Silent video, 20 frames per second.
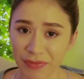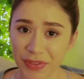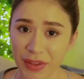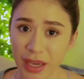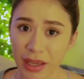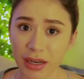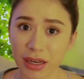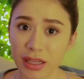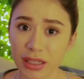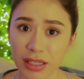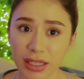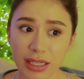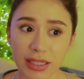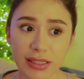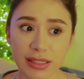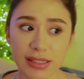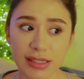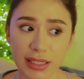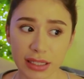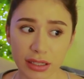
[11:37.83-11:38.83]
then
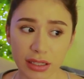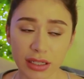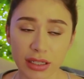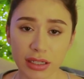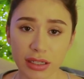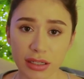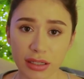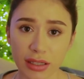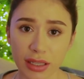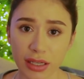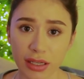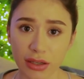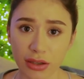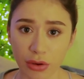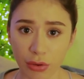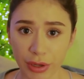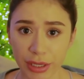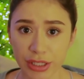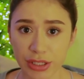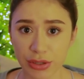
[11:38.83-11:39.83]
consider like
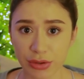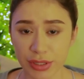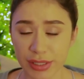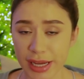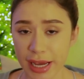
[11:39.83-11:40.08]
going to a